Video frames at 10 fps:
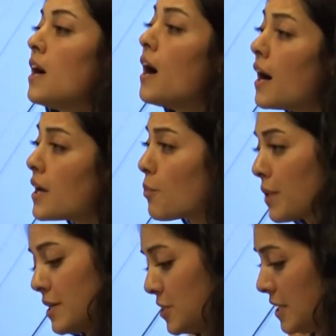on
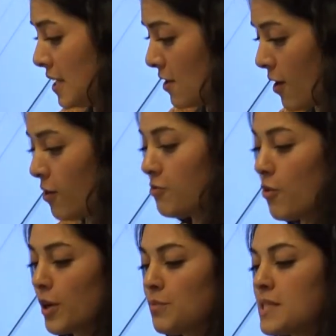oppression in all
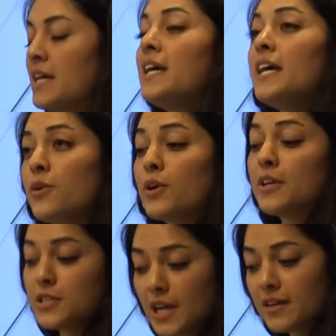forms in order
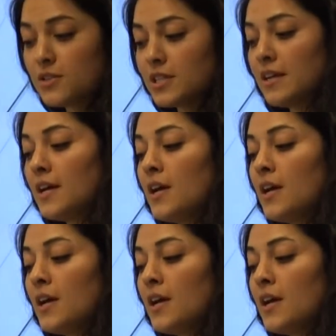to challenge it.